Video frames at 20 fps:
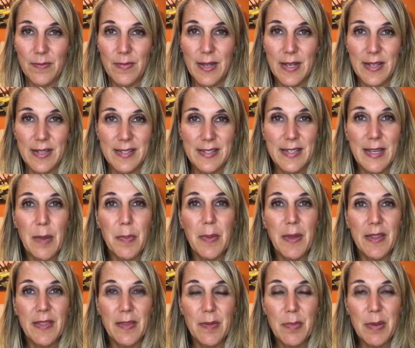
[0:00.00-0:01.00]

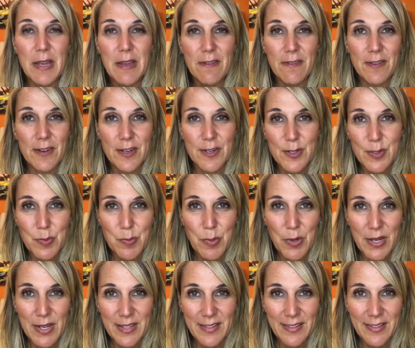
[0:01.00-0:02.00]
skipping the beef and just
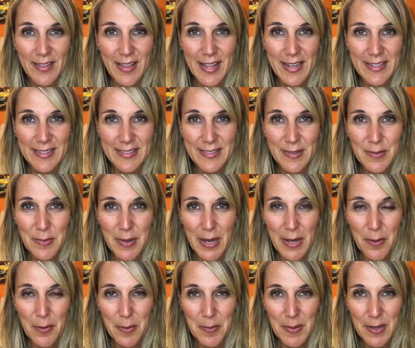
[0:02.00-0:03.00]
putting the lettuce,
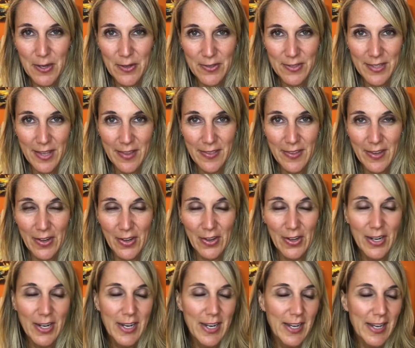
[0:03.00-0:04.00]
tomato, and pickles on
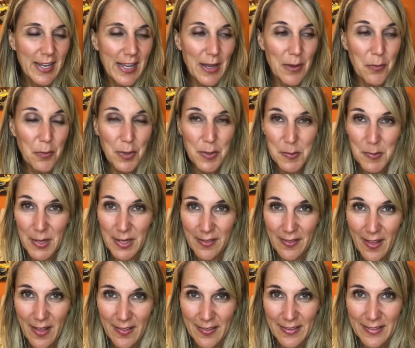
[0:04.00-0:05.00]
there, it would be a
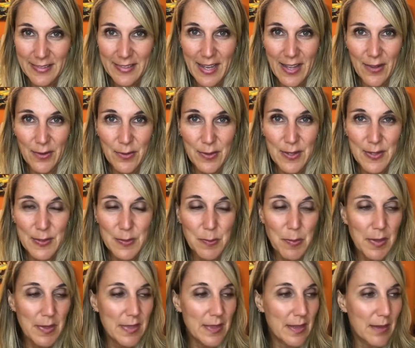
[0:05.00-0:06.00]
lot less calories.
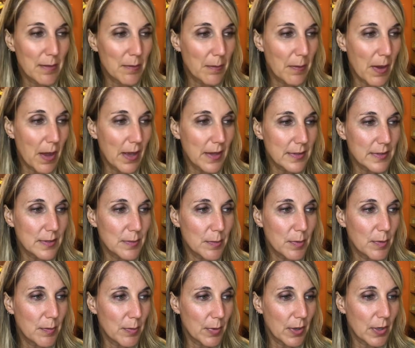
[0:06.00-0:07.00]
But the
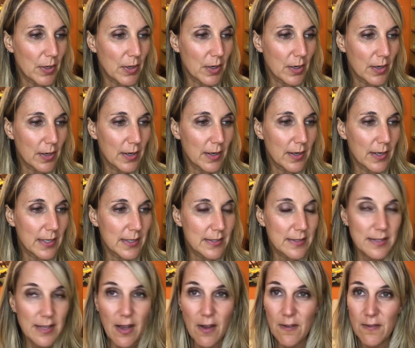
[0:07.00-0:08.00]
Impossible Burger
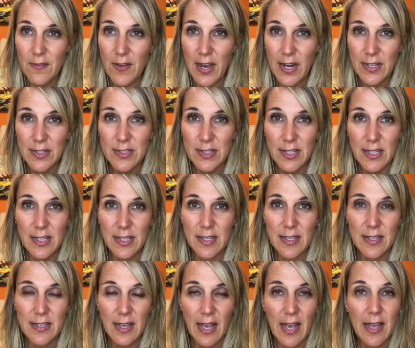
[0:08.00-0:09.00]
itself actually
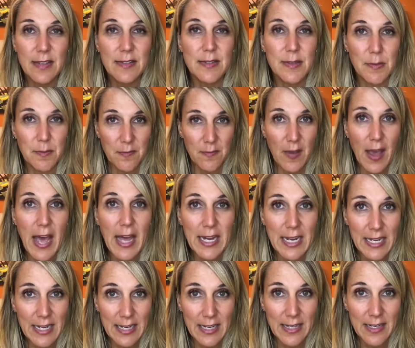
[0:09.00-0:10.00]
has some fat
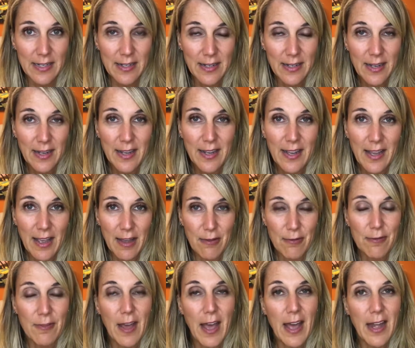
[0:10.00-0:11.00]
in it, and
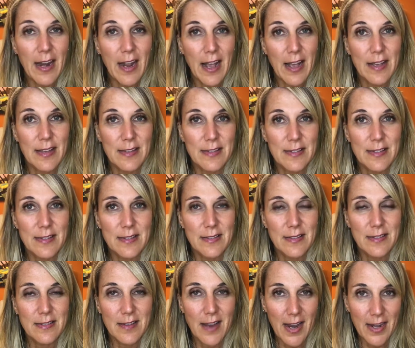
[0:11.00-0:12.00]
fat has
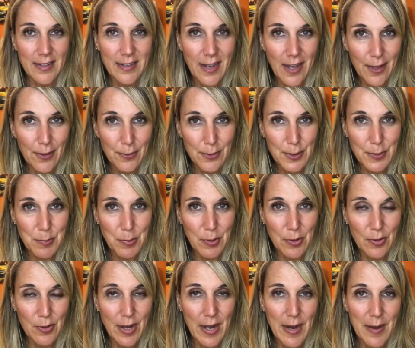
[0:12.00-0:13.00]
9 calories per
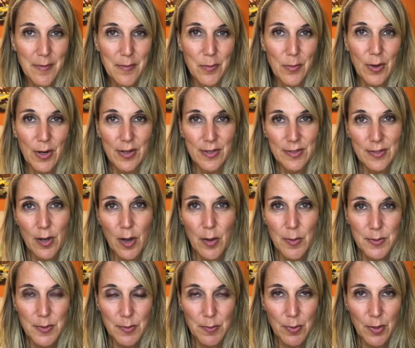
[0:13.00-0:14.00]
gram, whereas
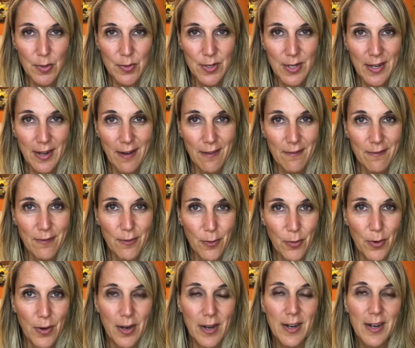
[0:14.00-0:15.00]
carbs and protein have
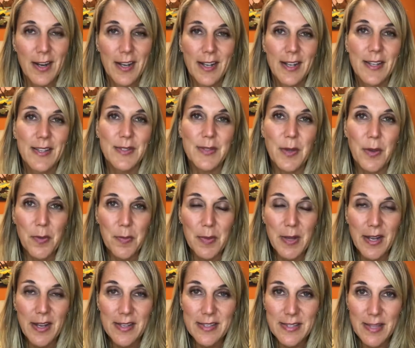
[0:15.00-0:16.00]
4. So
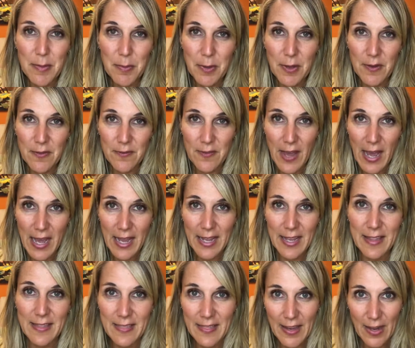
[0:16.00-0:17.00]
because they put fat
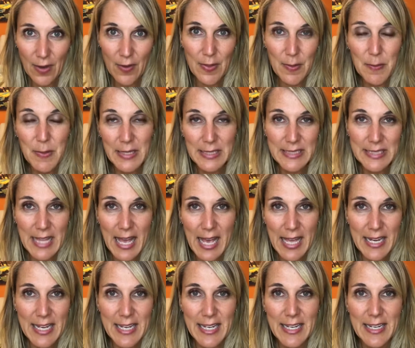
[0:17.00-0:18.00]
in there, they mix
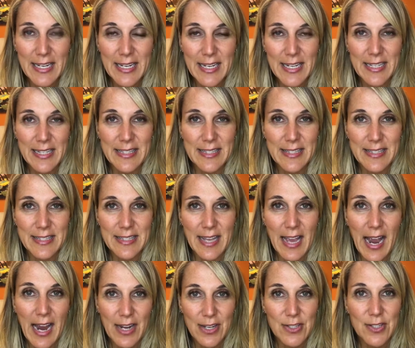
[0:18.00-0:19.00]
that in, it's
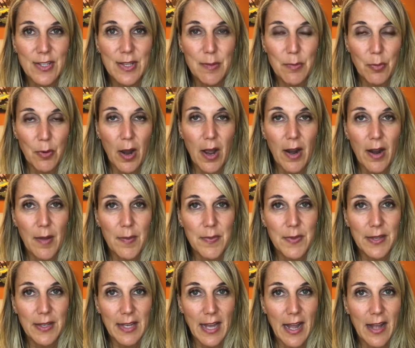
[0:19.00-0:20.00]
actually brought
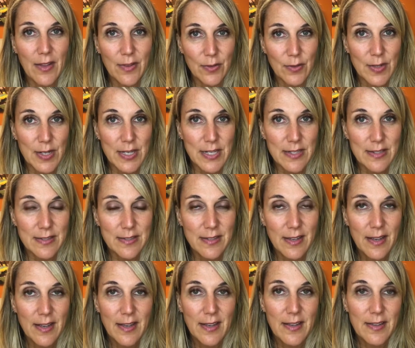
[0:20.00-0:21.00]
up the calories
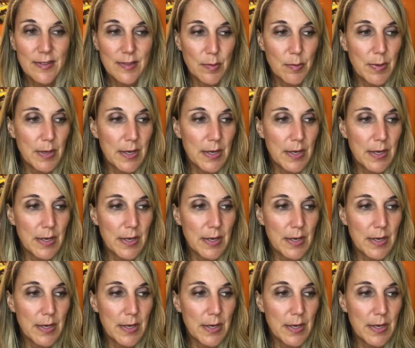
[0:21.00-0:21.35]
to be